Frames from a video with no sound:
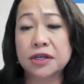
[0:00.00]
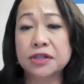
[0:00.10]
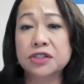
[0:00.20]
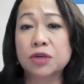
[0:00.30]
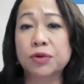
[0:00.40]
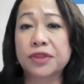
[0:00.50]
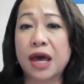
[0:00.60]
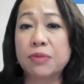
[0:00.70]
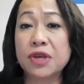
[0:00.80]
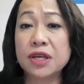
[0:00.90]
So, what
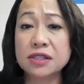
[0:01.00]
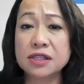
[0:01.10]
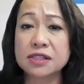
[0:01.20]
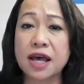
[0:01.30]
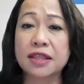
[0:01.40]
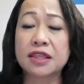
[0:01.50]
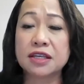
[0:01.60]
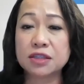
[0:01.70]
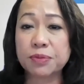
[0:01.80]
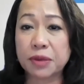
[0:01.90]
that means is that
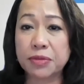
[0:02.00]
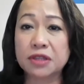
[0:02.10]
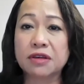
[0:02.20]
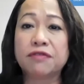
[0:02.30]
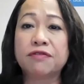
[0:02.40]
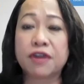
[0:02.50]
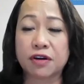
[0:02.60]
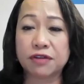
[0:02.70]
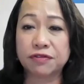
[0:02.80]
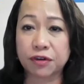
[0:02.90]
this may be the
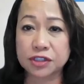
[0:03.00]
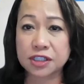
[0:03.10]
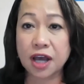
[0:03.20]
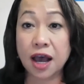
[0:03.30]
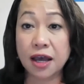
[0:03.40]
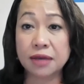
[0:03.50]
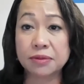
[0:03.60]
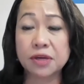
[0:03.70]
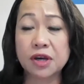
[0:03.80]
very first time